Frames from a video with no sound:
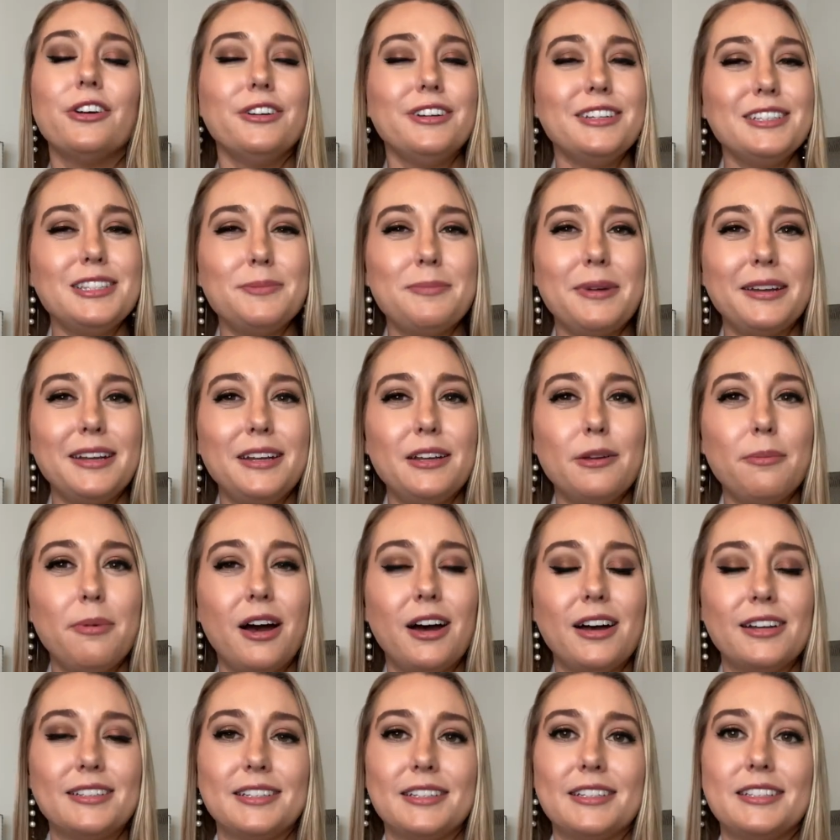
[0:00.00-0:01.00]
Earnest money
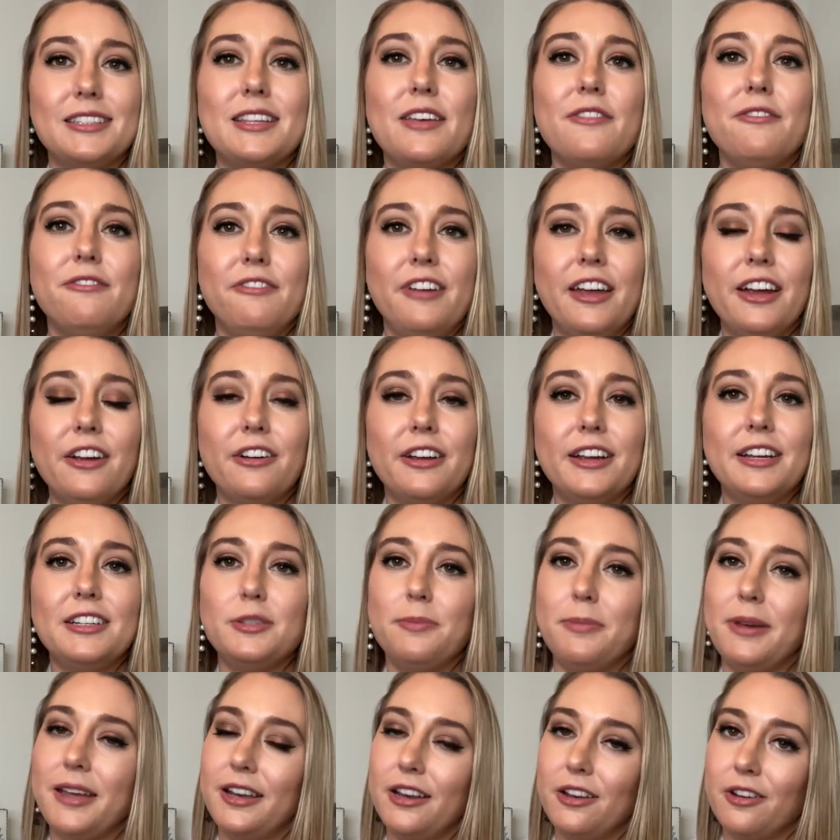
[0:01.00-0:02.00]
deposits
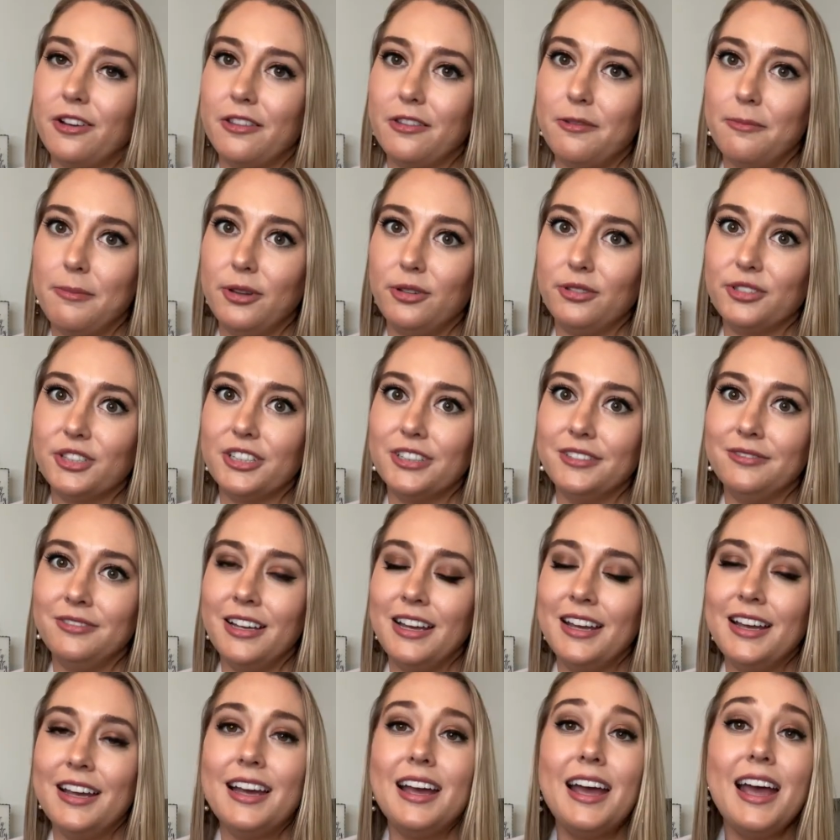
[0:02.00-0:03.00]
vary depending on the
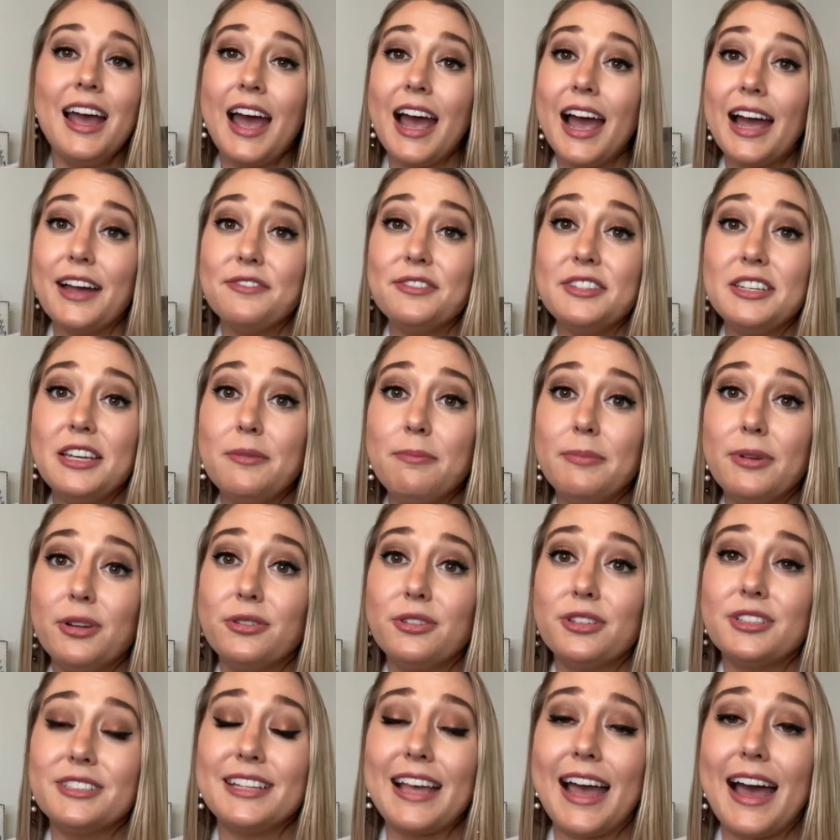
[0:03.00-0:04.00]
builder. I've seen
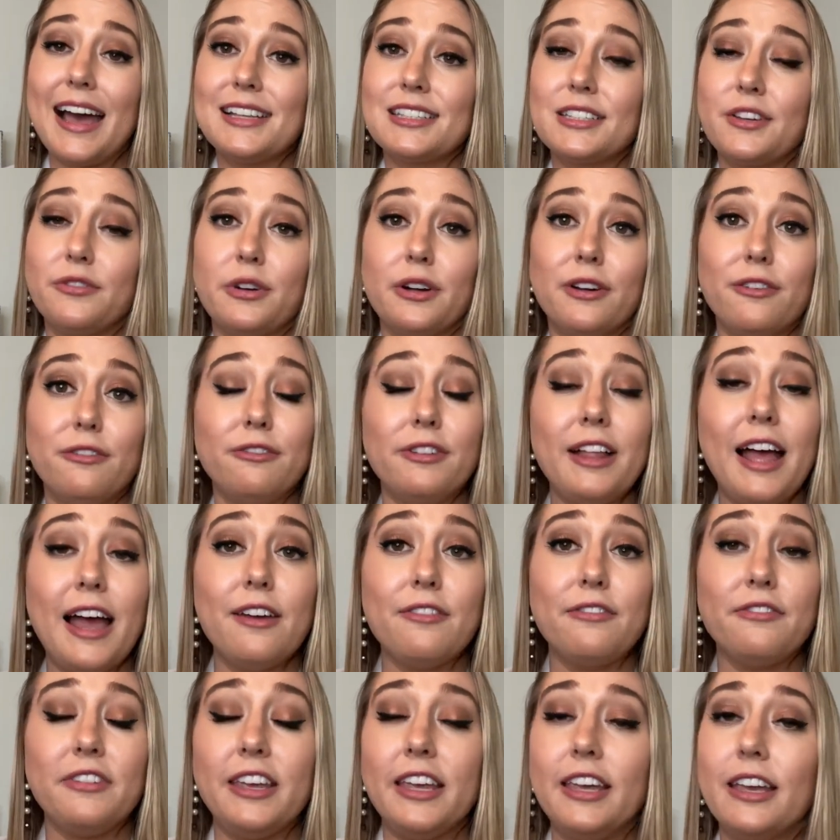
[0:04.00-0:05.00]
builders ask for a
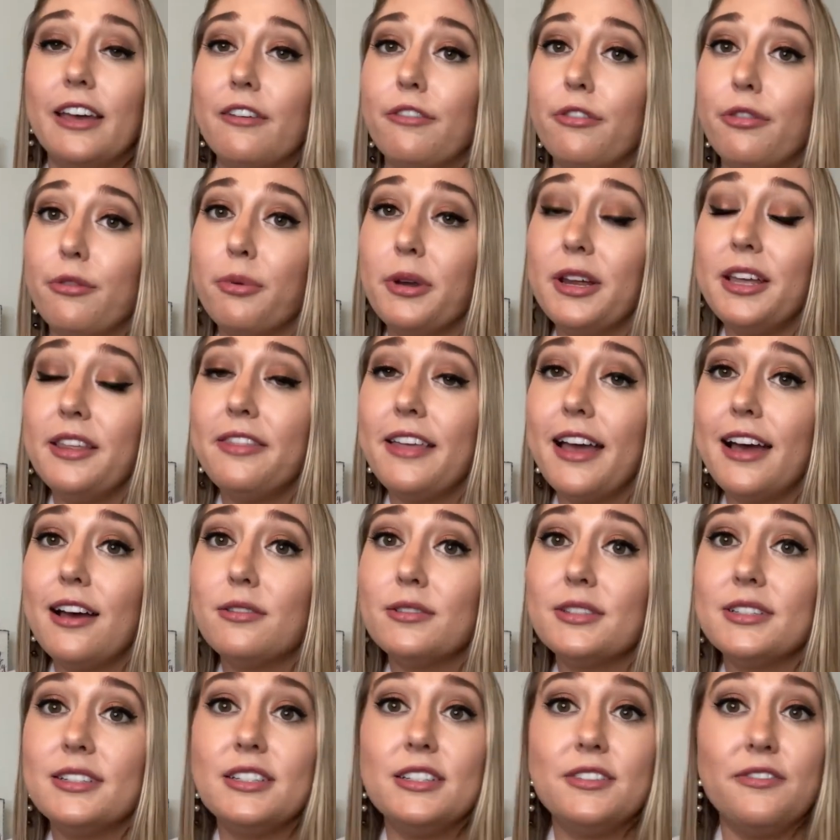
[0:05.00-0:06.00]
flat fee of
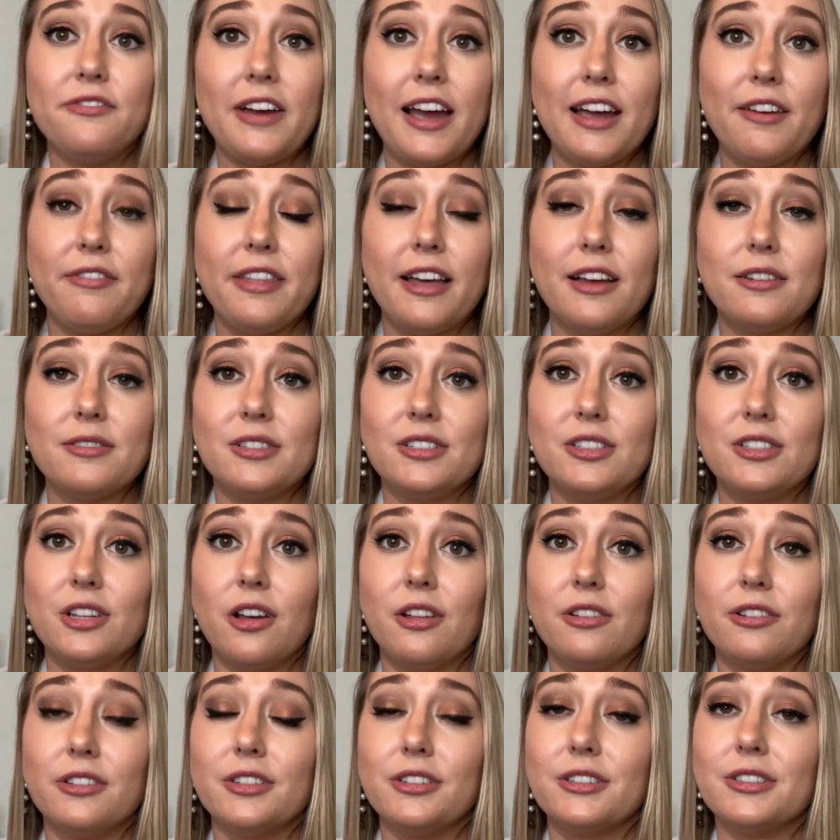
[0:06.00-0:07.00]
$3,000 to
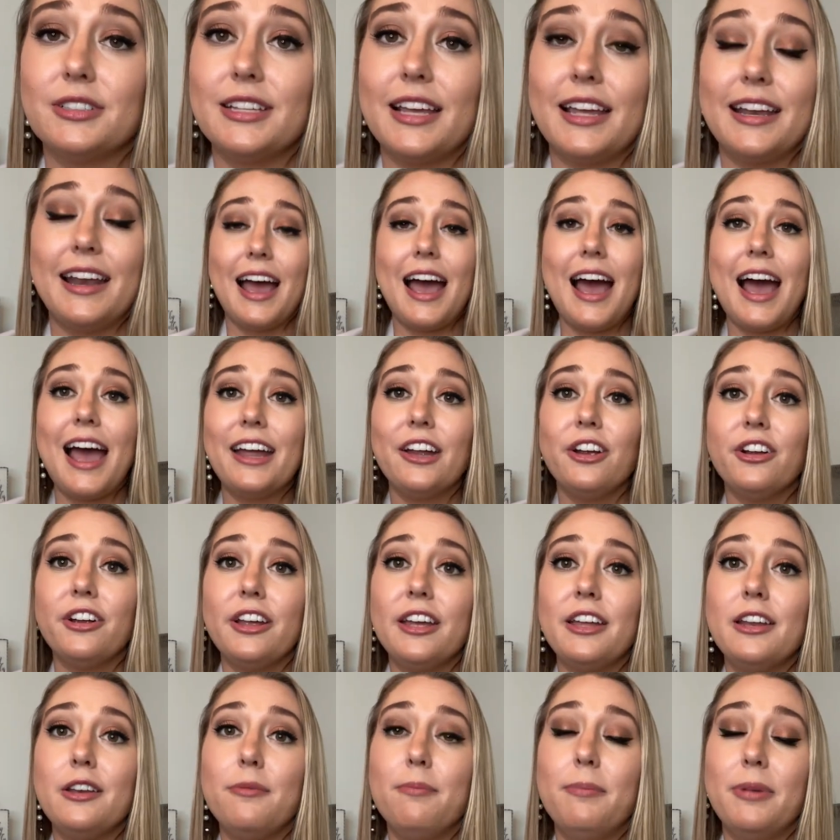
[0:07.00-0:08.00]
$5,000 and
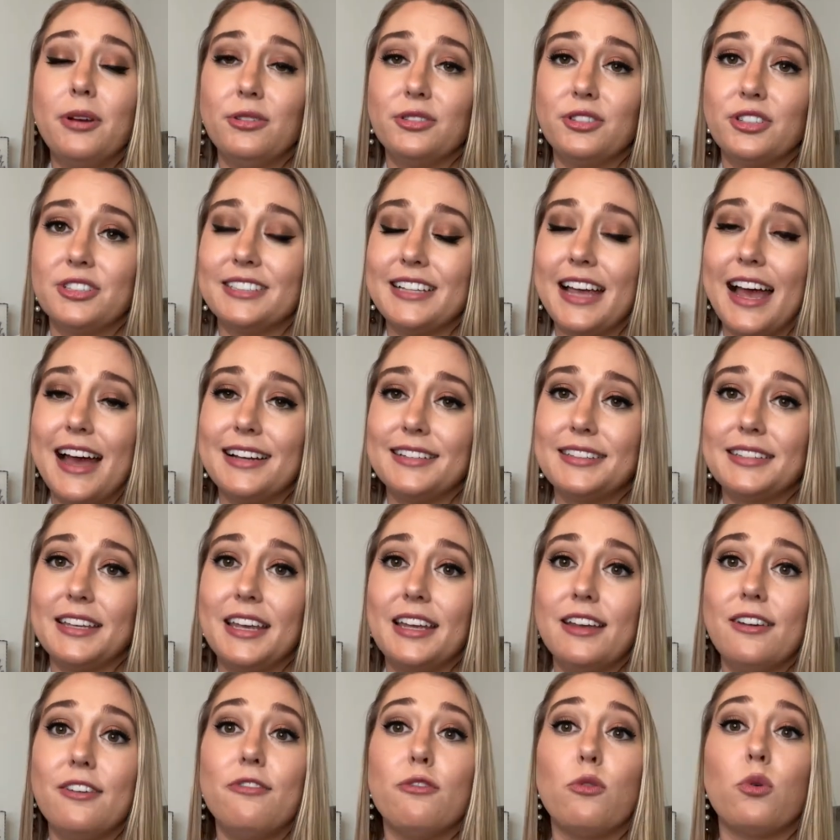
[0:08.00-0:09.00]
higher end builders
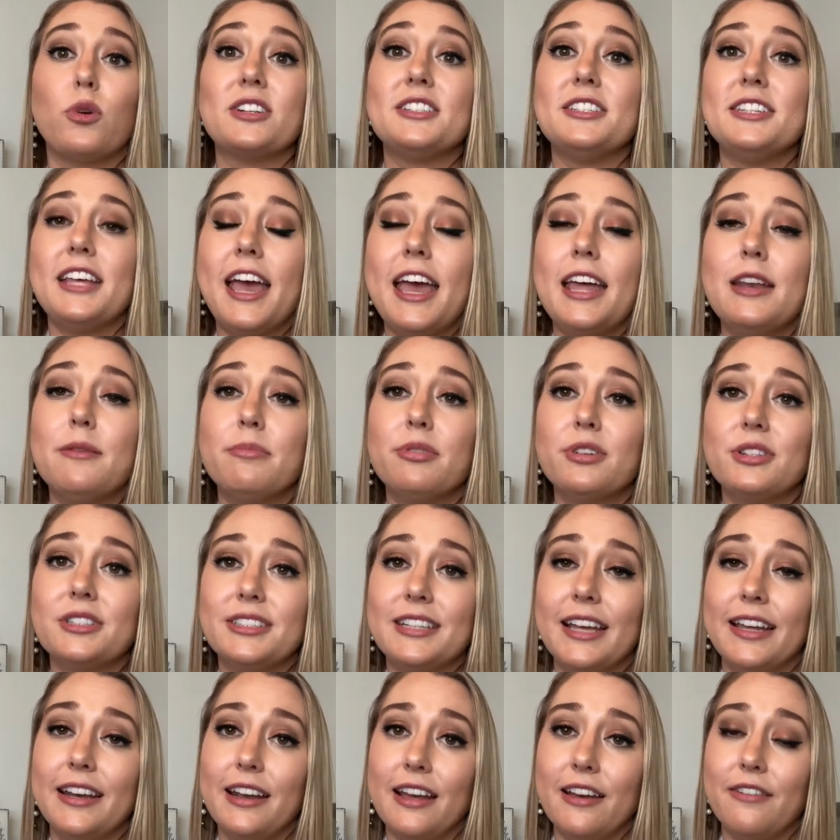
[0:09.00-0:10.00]
asking for
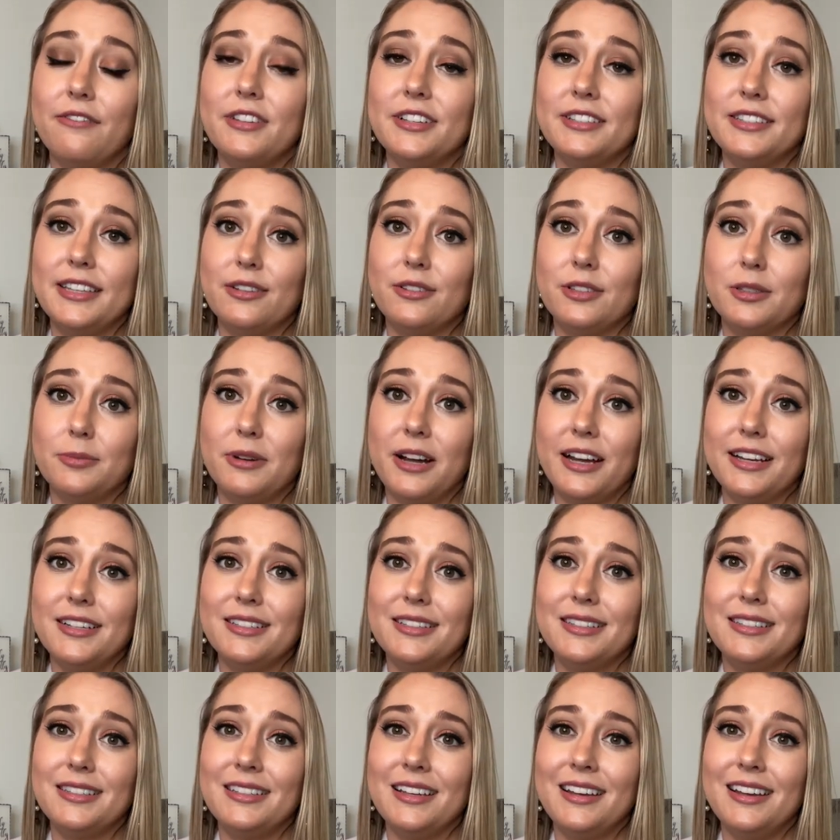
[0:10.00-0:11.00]
10% of the sales
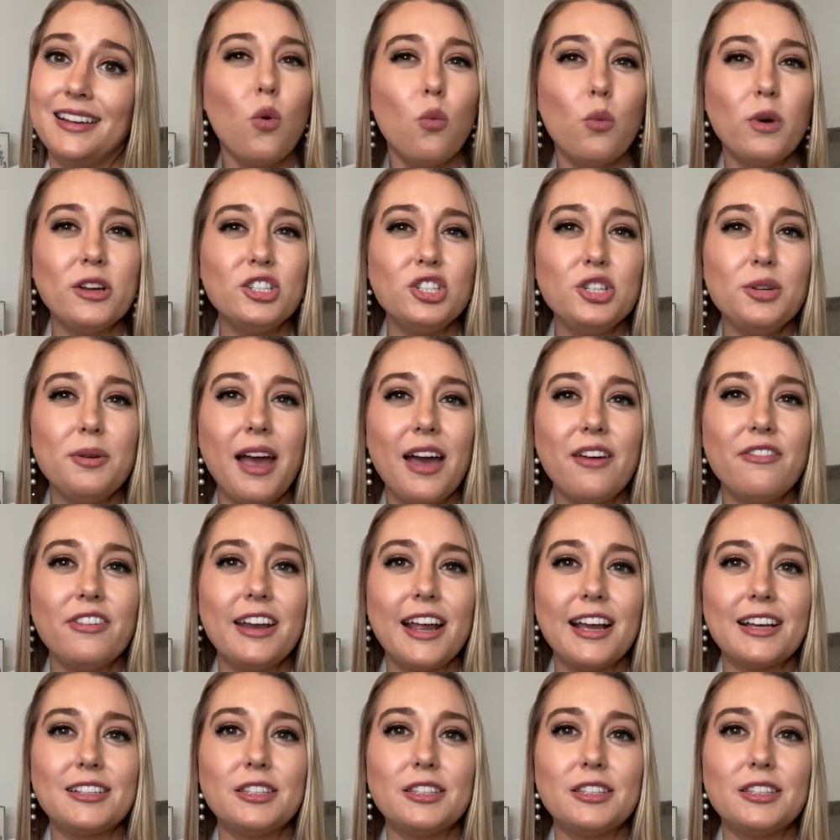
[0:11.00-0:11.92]
price. Once you have an